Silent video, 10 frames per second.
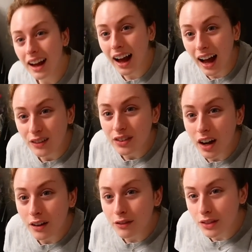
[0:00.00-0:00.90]
half
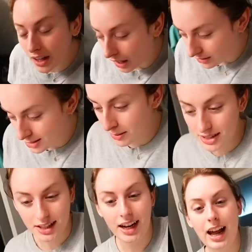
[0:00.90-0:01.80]
of the counter space
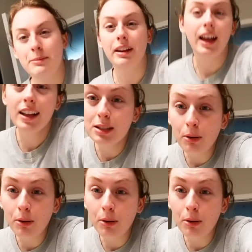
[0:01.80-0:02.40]
that I had in my last